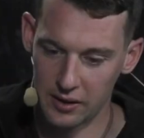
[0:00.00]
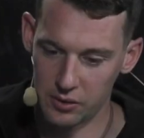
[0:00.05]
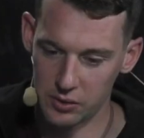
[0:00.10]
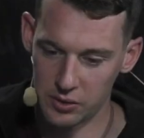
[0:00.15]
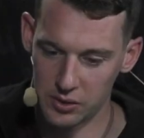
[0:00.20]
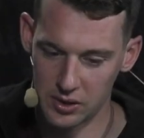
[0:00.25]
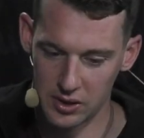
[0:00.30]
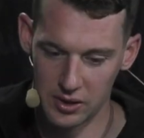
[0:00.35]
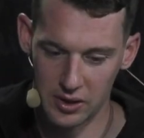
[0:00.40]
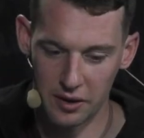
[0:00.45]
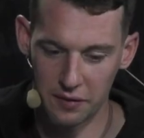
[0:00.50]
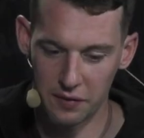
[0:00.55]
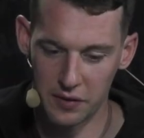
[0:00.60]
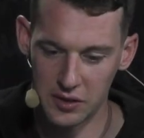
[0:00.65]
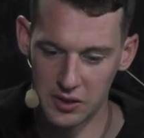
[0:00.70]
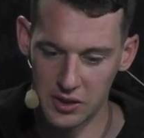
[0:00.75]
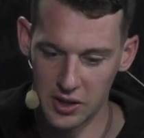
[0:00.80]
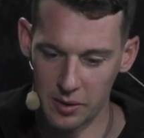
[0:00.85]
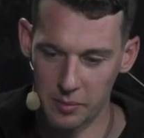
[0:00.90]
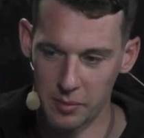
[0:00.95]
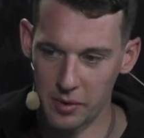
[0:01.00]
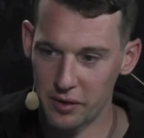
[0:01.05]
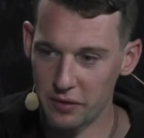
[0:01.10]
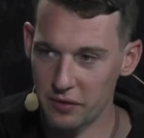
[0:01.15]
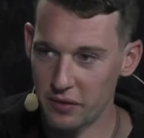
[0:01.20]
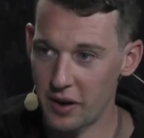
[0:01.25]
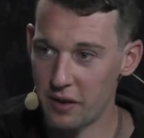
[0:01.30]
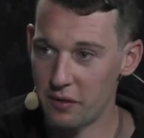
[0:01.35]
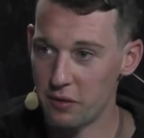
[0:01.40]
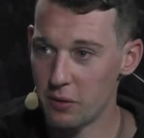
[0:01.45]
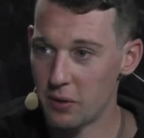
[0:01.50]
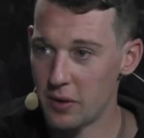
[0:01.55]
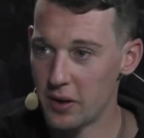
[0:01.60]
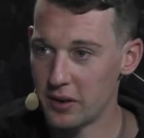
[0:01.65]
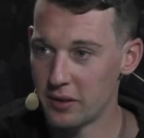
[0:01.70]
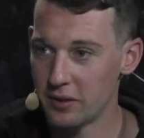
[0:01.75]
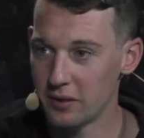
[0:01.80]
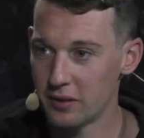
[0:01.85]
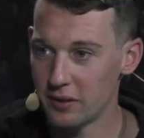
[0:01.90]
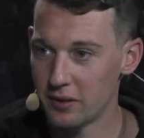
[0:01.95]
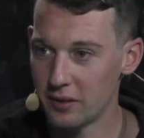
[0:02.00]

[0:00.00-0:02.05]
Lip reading: it was a different summer for everyone.